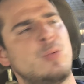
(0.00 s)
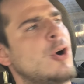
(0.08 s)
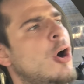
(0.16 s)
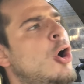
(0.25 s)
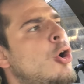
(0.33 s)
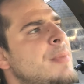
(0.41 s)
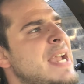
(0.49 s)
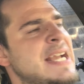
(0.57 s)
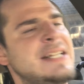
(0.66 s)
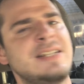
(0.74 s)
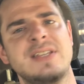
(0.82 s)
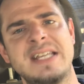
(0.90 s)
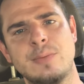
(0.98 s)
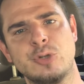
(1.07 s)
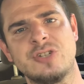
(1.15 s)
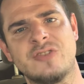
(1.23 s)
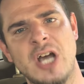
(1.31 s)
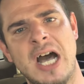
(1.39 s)
We're all made in the
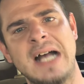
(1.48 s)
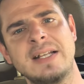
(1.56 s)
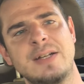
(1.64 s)
image of God,